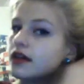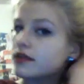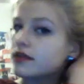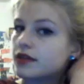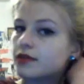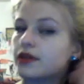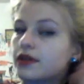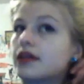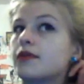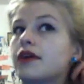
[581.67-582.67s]
We're going to put it
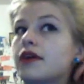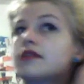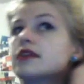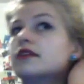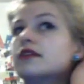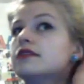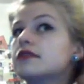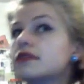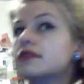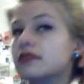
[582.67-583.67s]
in a ponytail
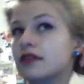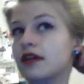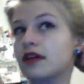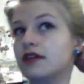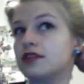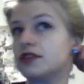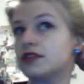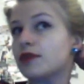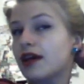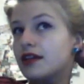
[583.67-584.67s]
just
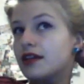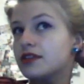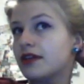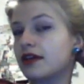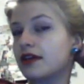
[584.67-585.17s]
behind your ear.